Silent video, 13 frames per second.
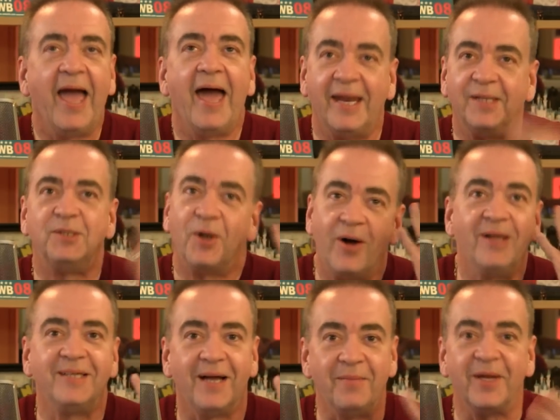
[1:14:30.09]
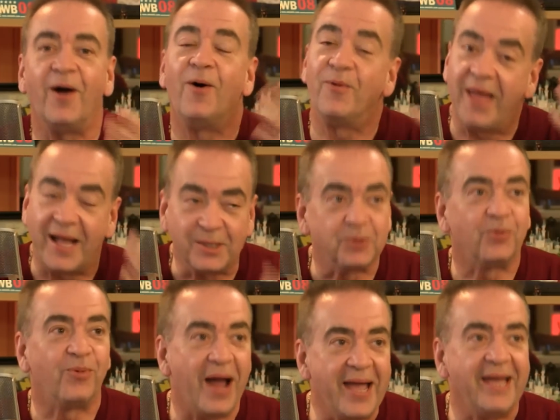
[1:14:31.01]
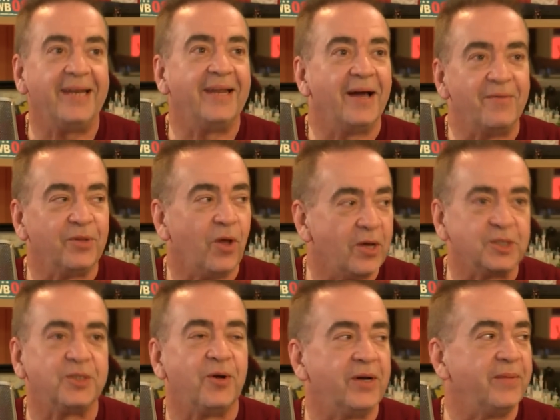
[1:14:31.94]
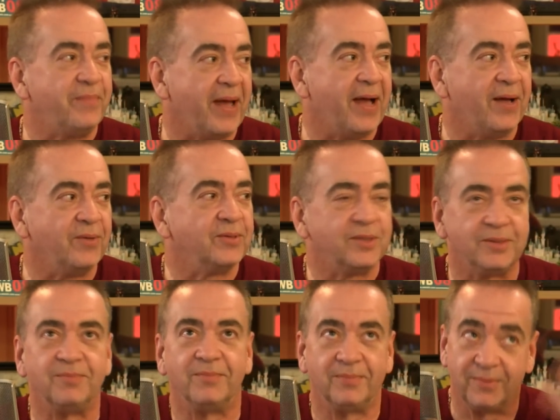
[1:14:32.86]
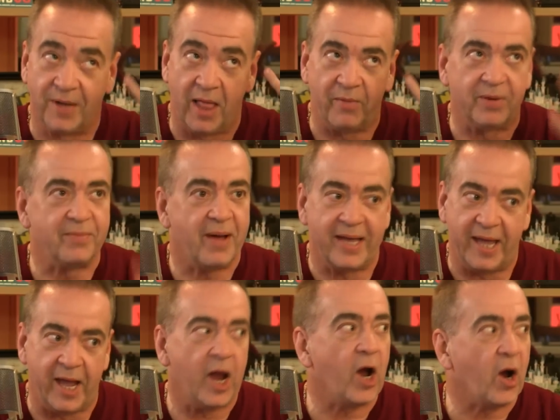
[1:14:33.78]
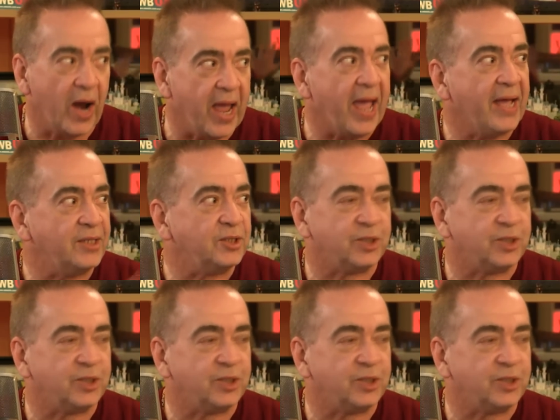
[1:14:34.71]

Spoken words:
And it dawned on me, oh, that's right. I've lost 30 pounds, coloring my hair and